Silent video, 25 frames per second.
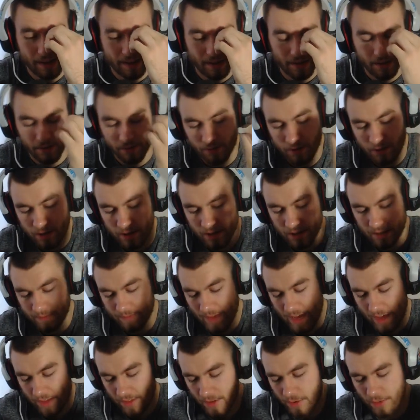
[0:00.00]
really,
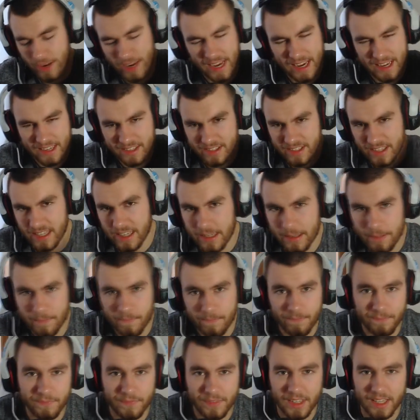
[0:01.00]
the way I see it
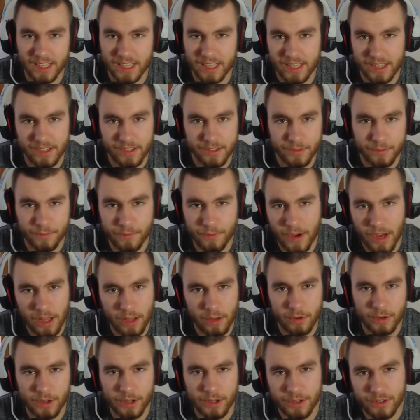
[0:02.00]
is
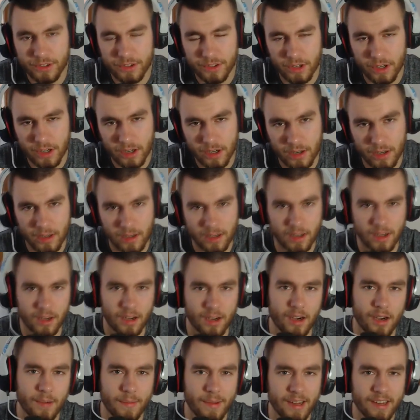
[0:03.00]
followers
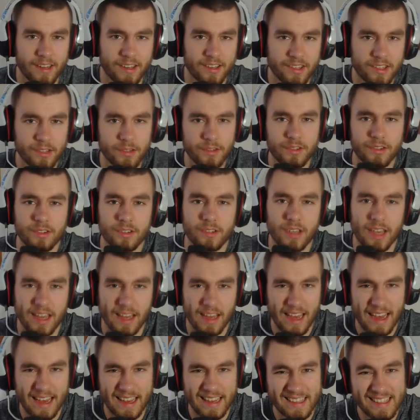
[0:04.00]
are about as, use,
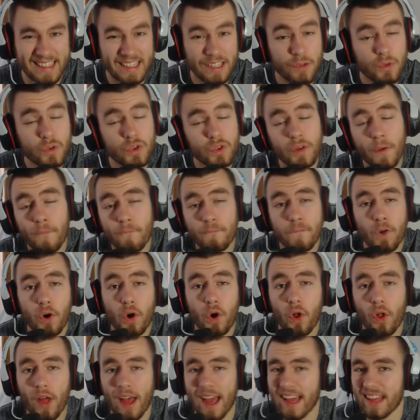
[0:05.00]
as
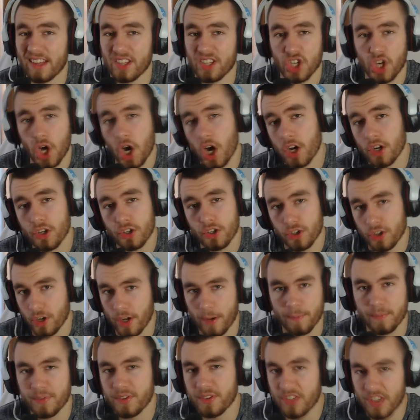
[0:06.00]
useful as conjured
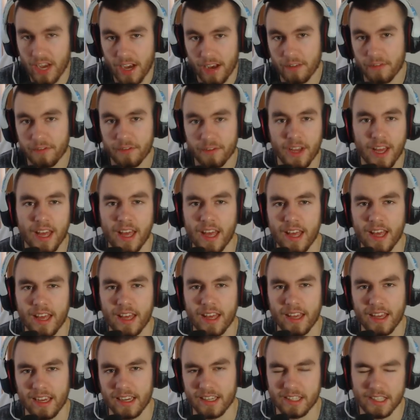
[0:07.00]
up stuff.
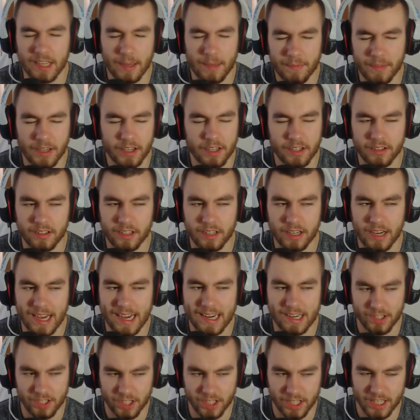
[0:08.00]
Except they're, they're
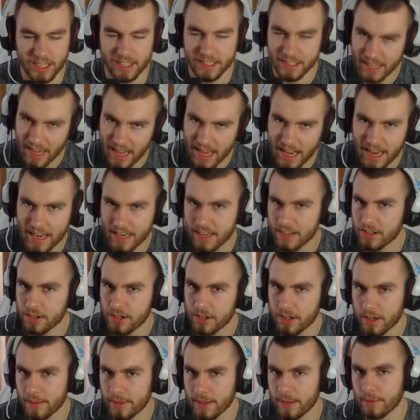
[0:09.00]
actually going to die, and
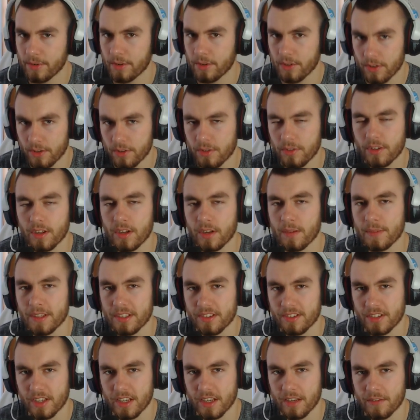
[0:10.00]
you're going to be able to loot them
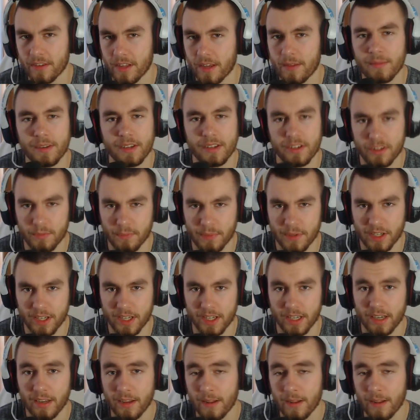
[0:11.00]
instead of them disappearing.